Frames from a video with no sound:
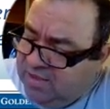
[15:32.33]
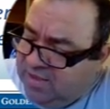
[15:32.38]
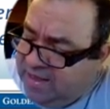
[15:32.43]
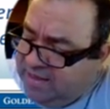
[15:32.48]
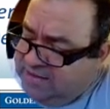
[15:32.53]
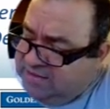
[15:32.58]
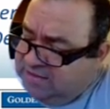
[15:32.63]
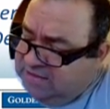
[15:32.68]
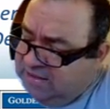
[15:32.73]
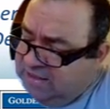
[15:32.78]

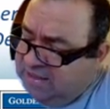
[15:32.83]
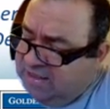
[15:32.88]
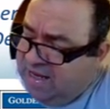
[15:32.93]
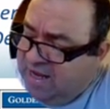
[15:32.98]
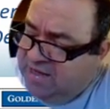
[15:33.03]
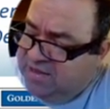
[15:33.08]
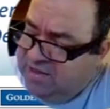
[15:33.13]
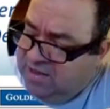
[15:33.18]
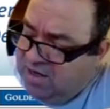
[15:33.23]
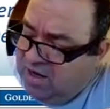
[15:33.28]
Let's see
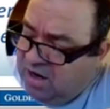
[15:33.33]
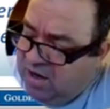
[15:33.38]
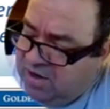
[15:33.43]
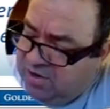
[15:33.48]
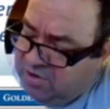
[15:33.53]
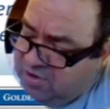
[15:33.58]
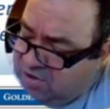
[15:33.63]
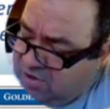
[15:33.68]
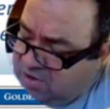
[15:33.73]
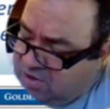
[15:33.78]
that in
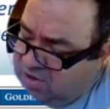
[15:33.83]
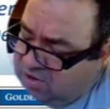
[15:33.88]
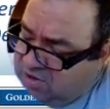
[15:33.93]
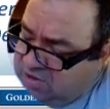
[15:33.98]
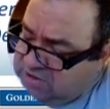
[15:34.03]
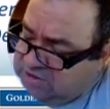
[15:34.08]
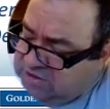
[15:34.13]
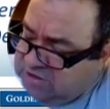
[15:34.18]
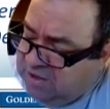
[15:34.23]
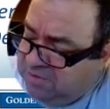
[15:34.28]
our
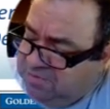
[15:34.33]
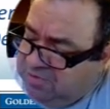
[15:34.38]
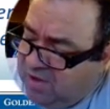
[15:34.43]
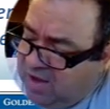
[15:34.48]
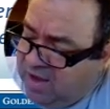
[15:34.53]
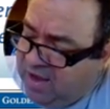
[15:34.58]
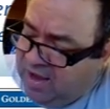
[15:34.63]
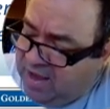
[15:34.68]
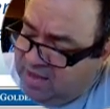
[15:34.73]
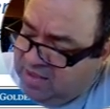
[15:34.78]

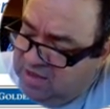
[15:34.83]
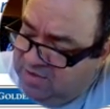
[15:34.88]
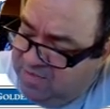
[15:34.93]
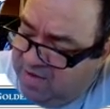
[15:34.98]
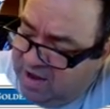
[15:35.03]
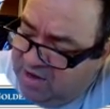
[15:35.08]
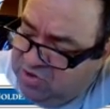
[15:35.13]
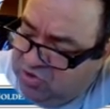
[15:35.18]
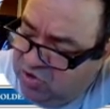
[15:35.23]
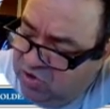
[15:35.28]
supply and
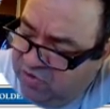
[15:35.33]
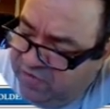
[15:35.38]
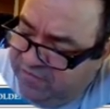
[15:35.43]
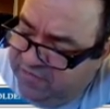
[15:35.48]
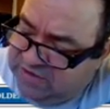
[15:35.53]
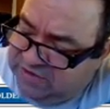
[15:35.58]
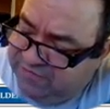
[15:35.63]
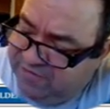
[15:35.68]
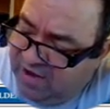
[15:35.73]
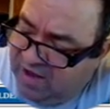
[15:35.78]
demand curve
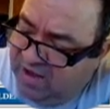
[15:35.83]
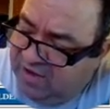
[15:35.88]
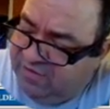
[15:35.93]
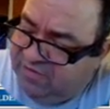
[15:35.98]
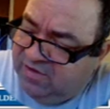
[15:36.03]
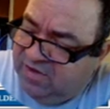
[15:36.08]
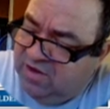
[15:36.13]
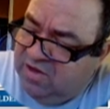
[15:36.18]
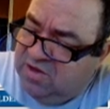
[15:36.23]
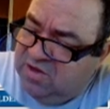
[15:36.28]
as
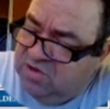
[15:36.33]
well.